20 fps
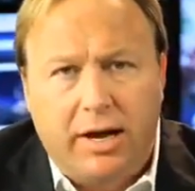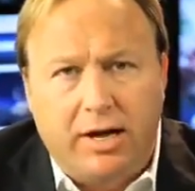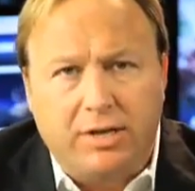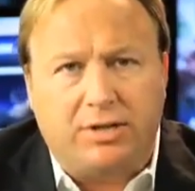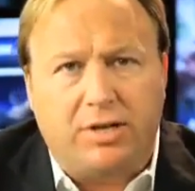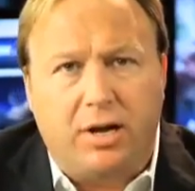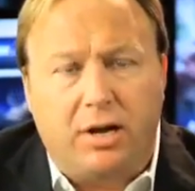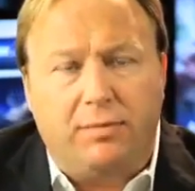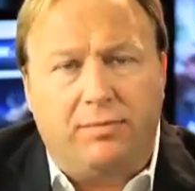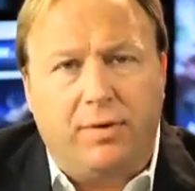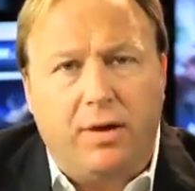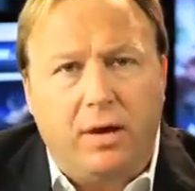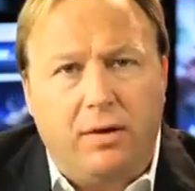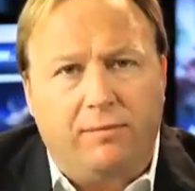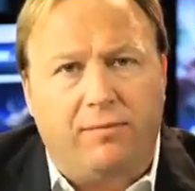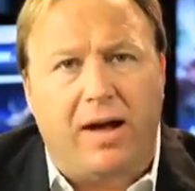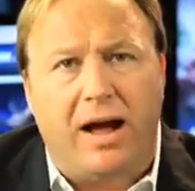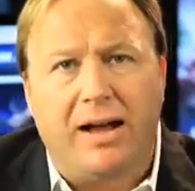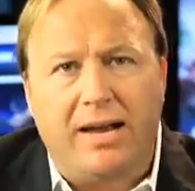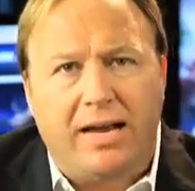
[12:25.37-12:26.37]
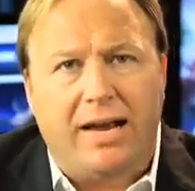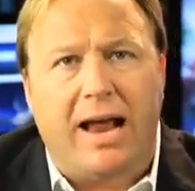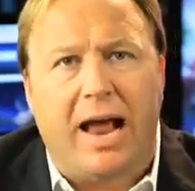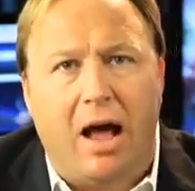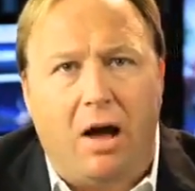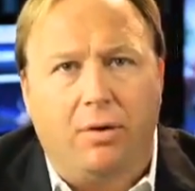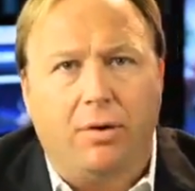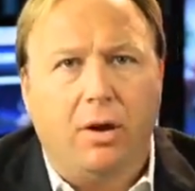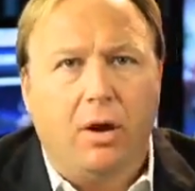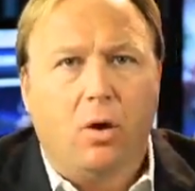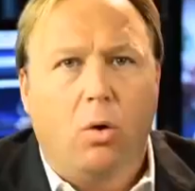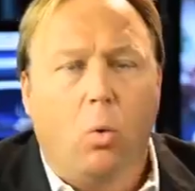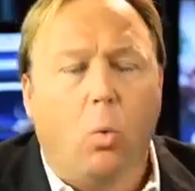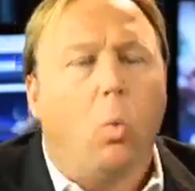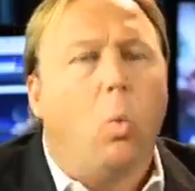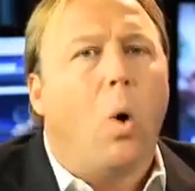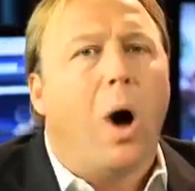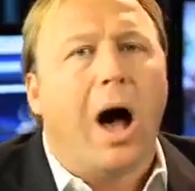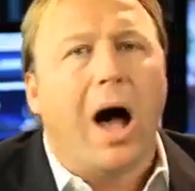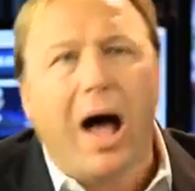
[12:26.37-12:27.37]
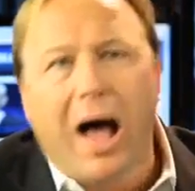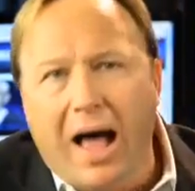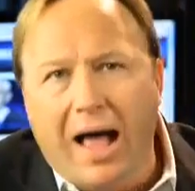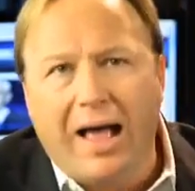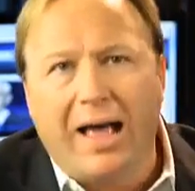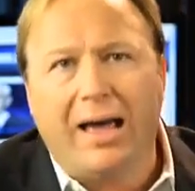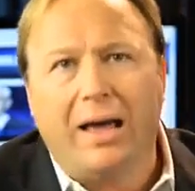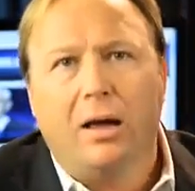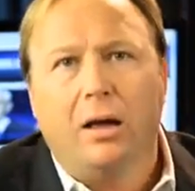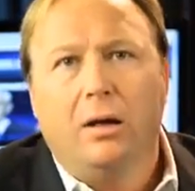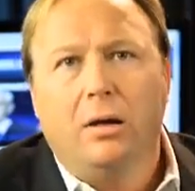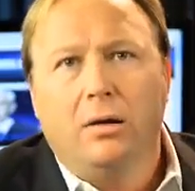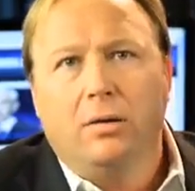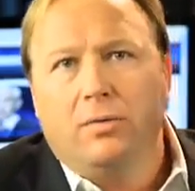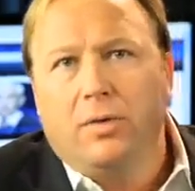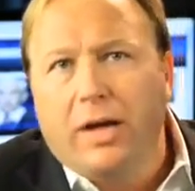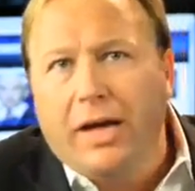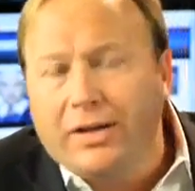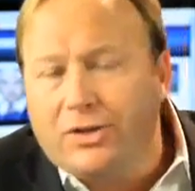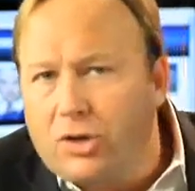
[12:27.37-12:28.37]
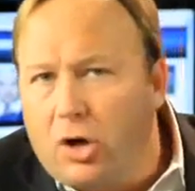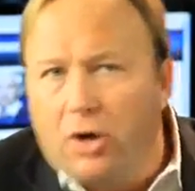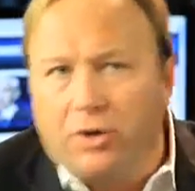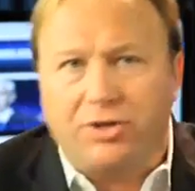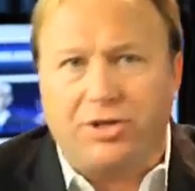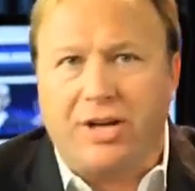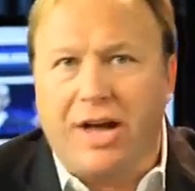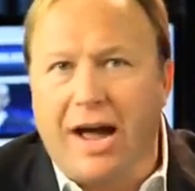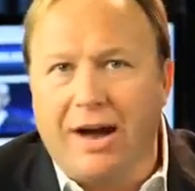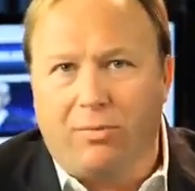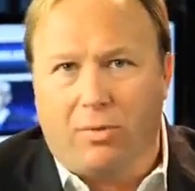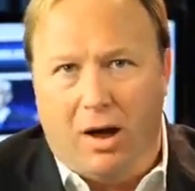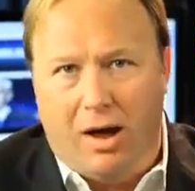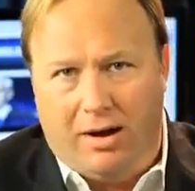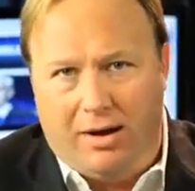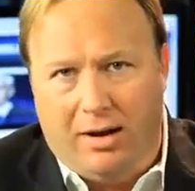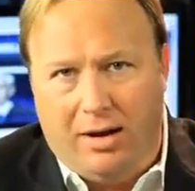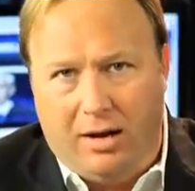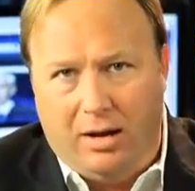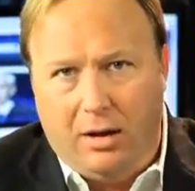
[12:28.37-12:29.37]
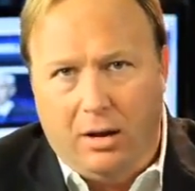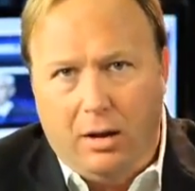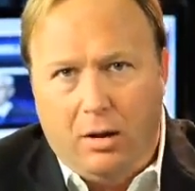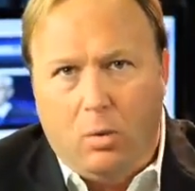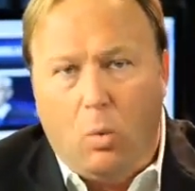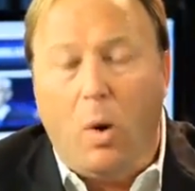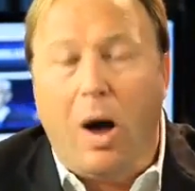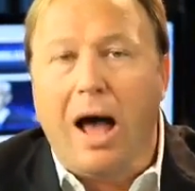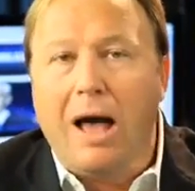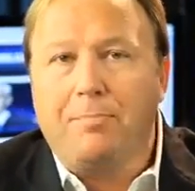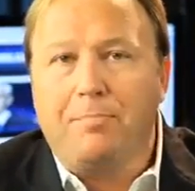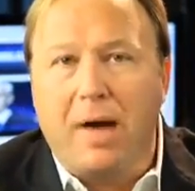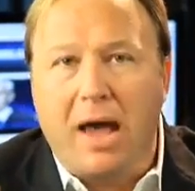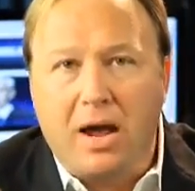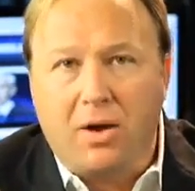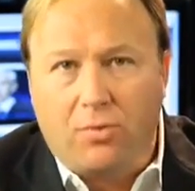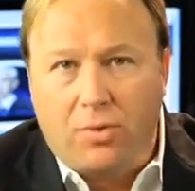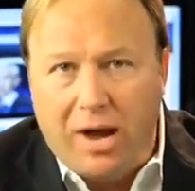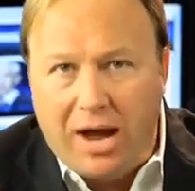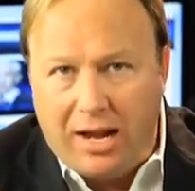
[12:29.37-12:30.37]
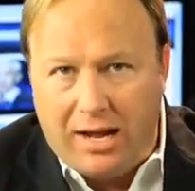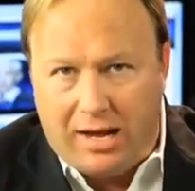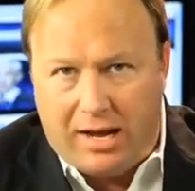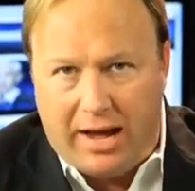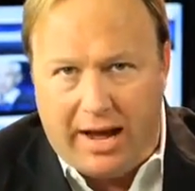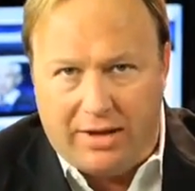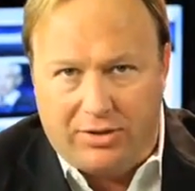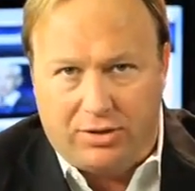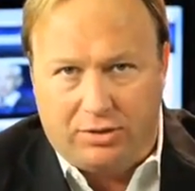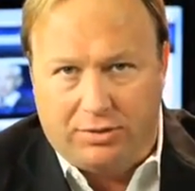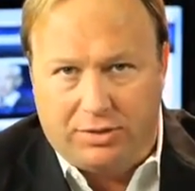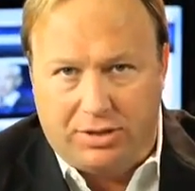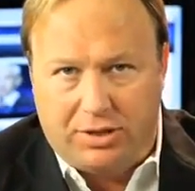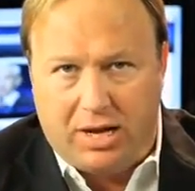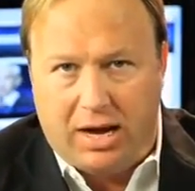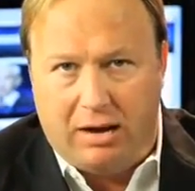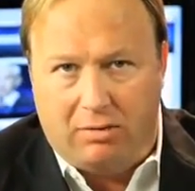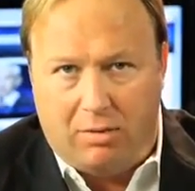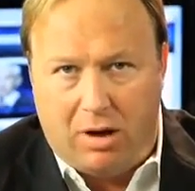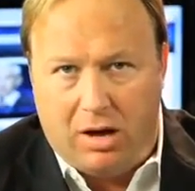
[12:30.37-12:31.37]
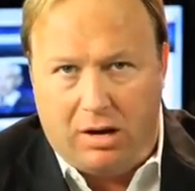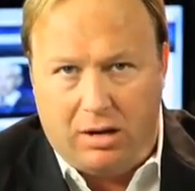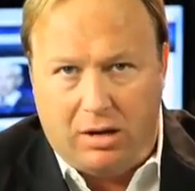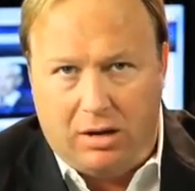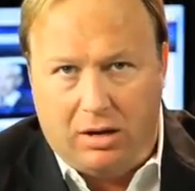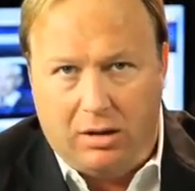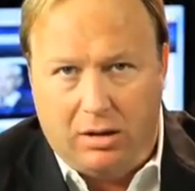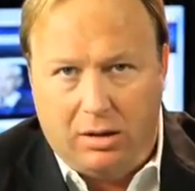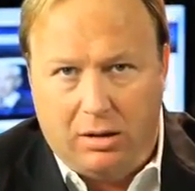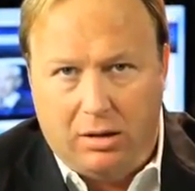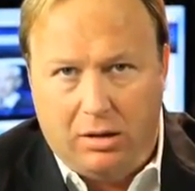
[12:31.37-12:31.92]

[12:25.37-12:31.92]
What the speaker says: instead of finding out why it's all skyrocketing, why pancreatic cancer is skyrocketing,